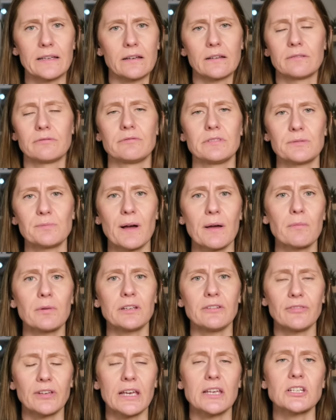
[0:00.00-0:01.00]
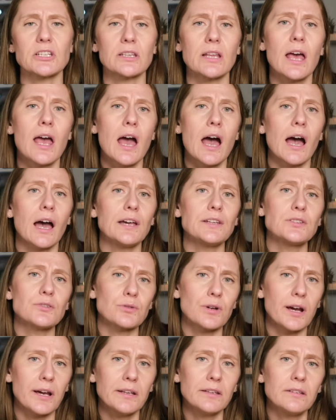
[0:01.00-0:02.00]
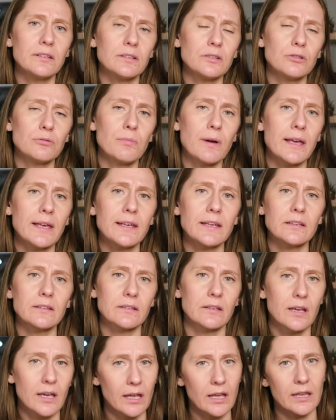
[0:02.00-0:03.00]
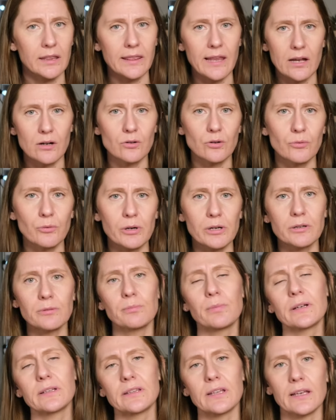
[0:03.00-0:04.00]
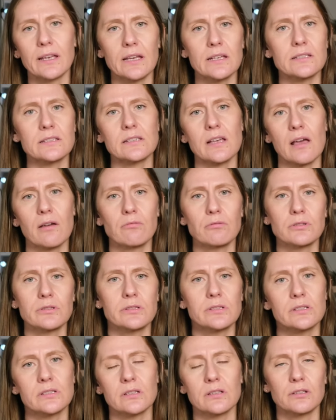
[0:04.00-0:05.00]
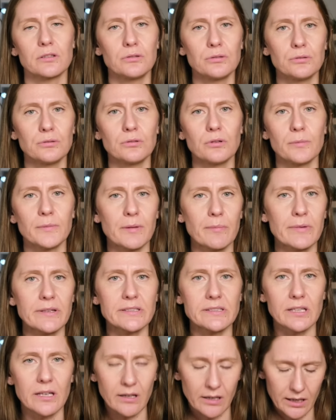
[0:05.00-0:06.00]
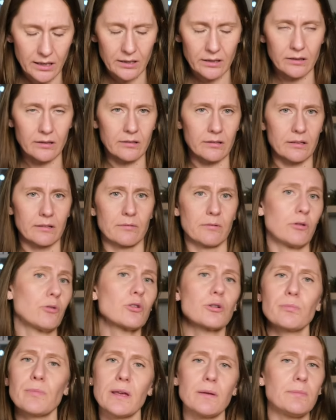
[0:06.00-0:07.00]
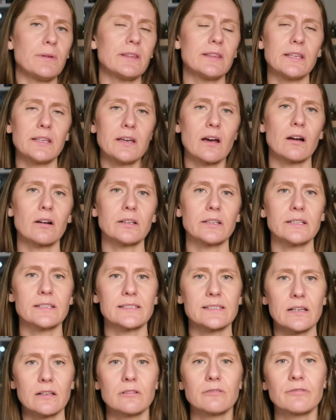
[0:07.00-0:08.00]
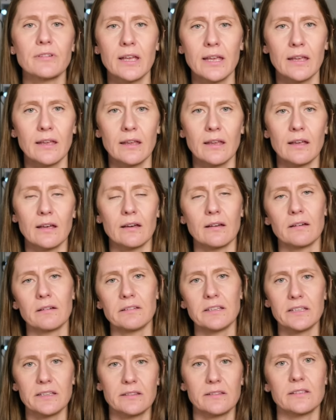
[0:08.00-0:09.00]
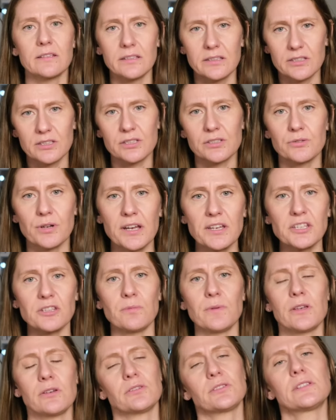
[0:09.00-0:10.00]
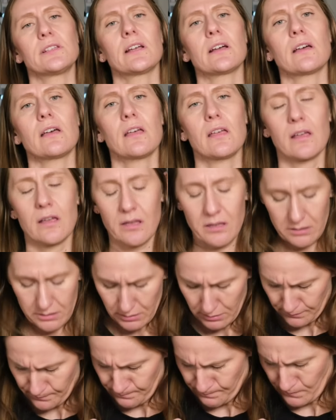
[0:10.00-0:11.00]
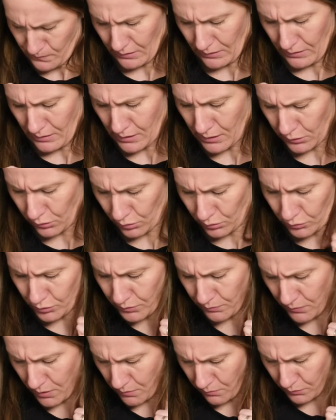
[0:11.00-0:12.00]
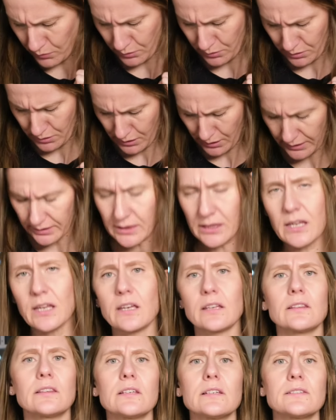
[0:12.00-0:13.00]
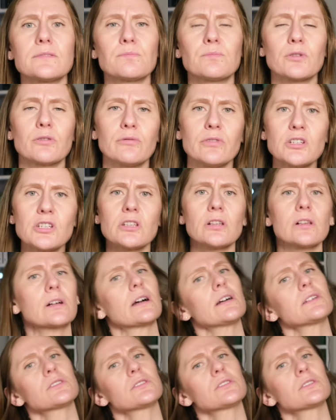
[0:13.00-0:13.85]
with my modification I tried to make it narrower, but I guess I was too optimistic, and or maybe the yarn itself it stretched, because the I don't remember, I think it is provisional cast